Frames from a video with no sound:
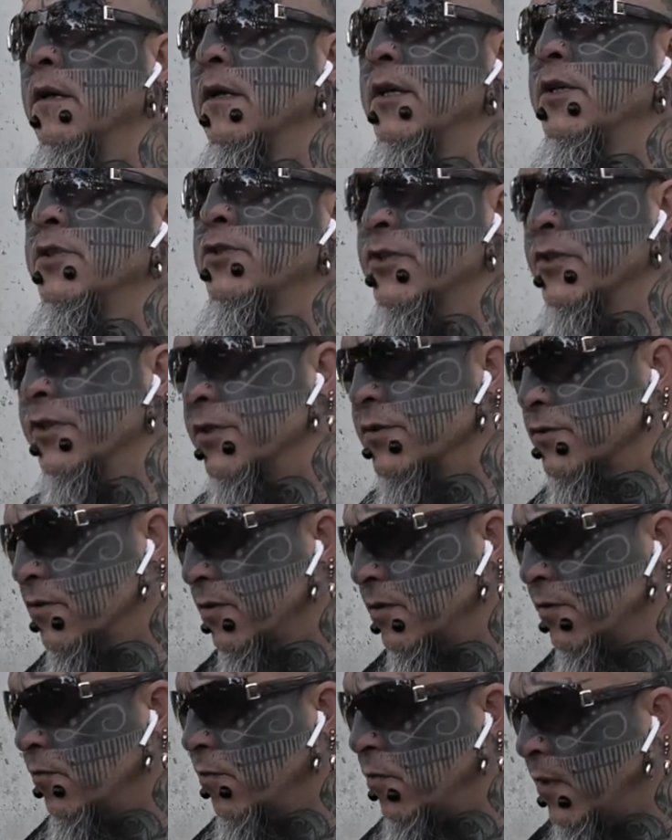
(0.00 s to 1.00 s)

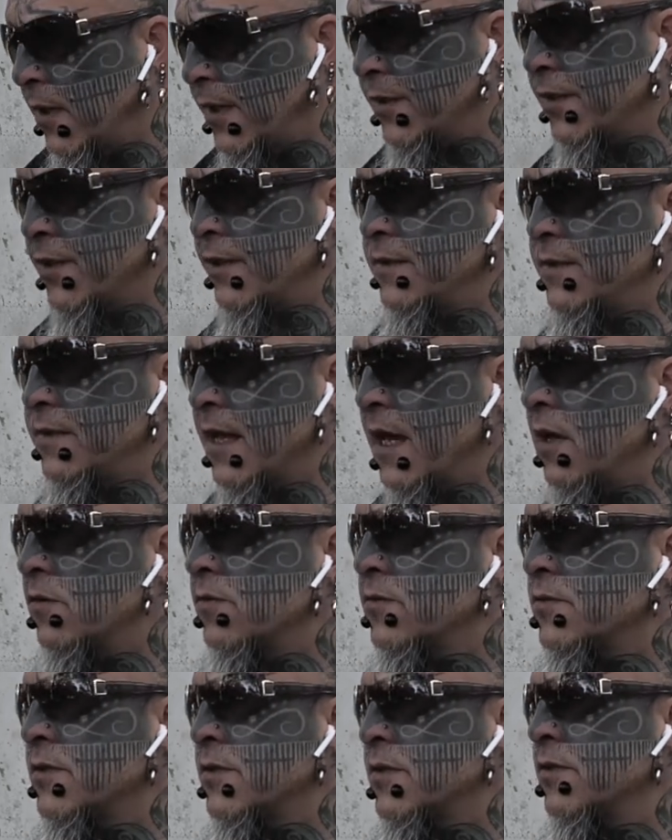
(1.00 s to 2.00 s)
children with Down
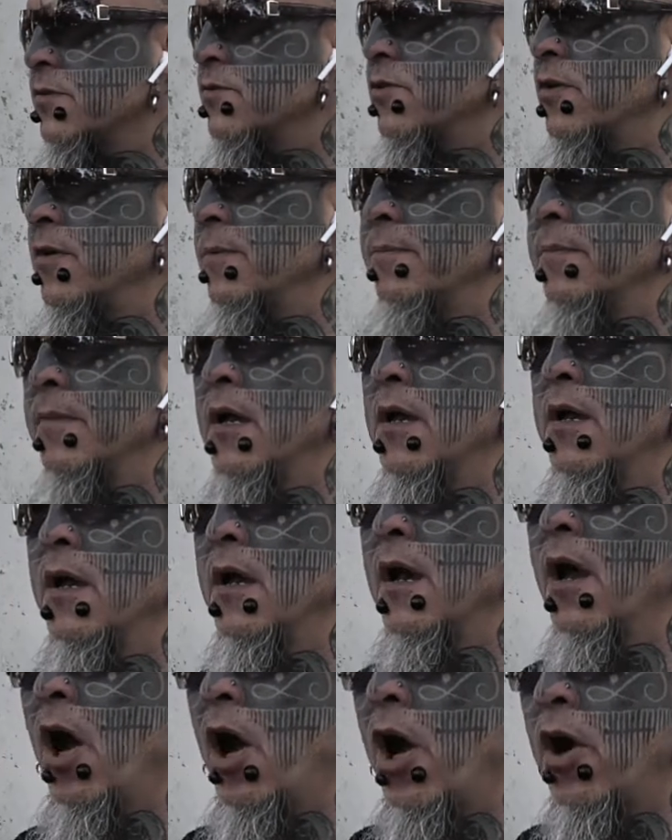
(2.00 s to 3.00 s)
syndrome
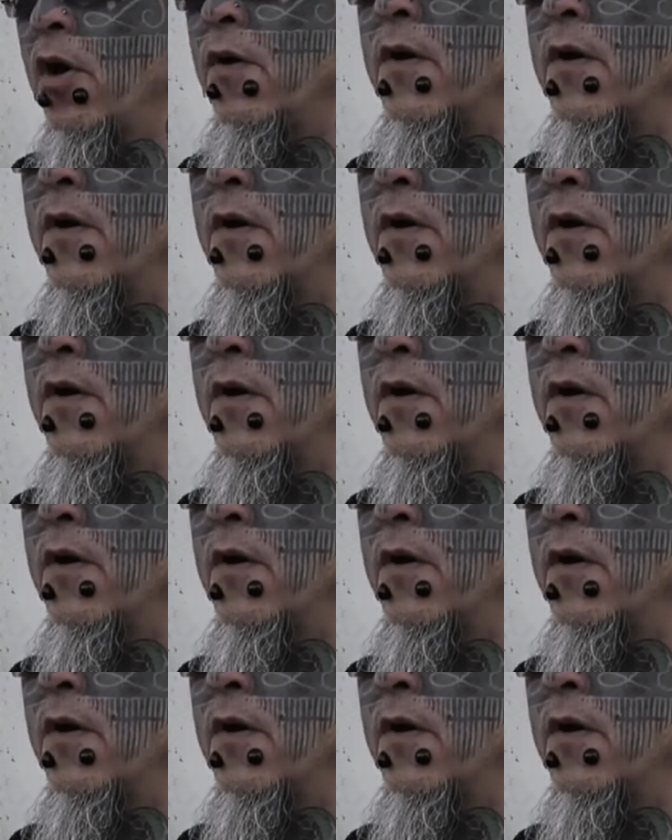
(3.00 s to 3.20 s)
are a